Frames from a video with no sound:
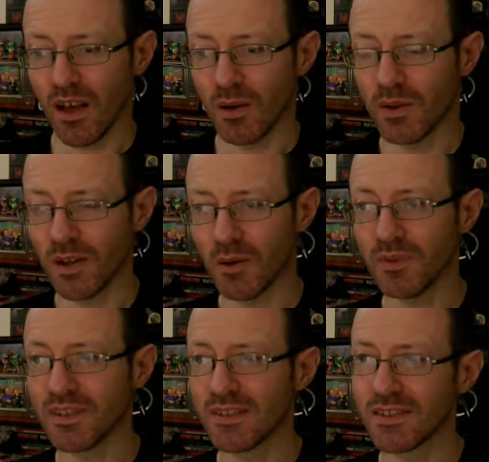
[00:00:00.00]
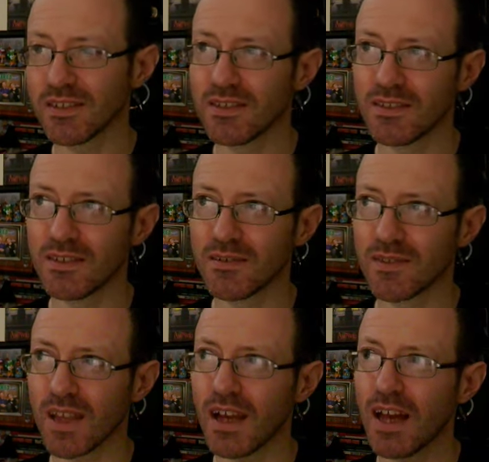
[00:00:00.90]
I was,
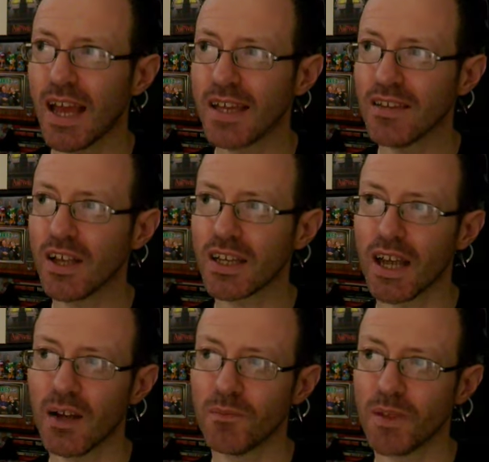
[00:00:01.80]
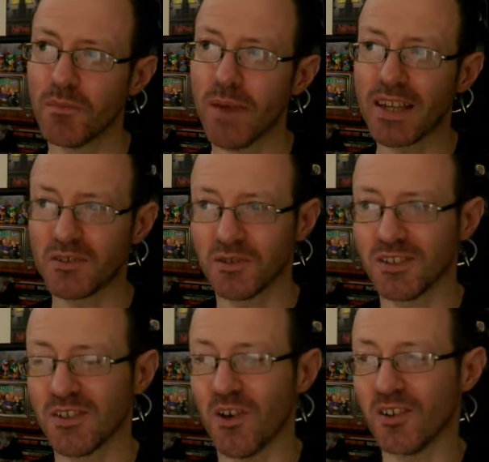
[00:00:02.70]
uh, I had like um, a
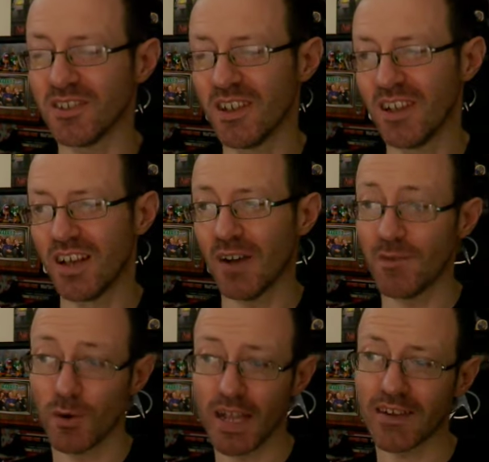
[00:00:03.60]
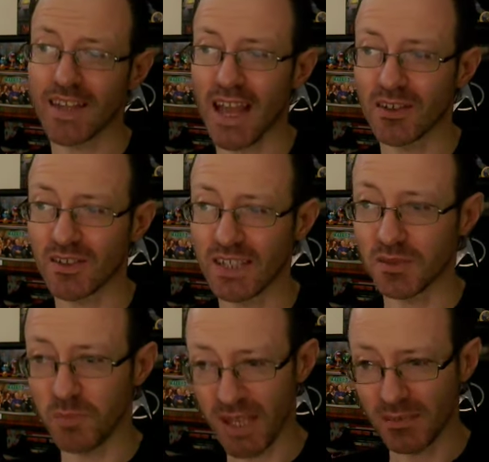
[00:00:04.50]
mattress on a fold out couch
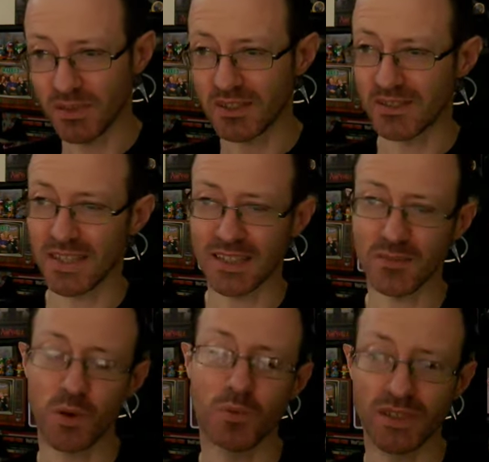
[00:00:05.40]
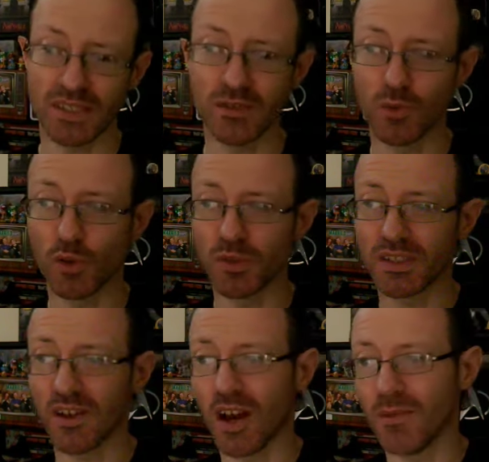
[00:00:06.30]
as a bed because that's what was in the room at
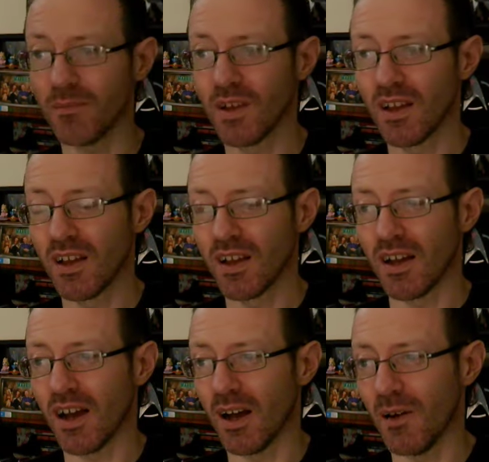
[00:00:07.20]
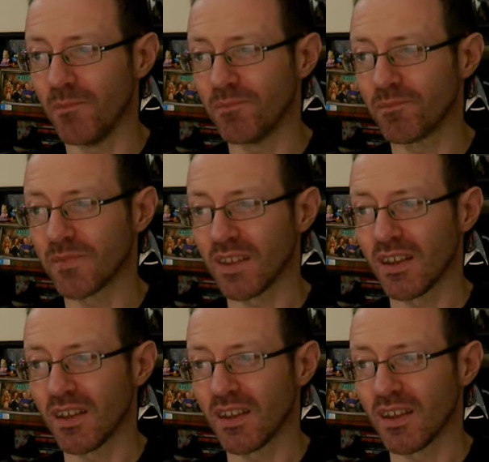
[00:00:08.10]
the time um,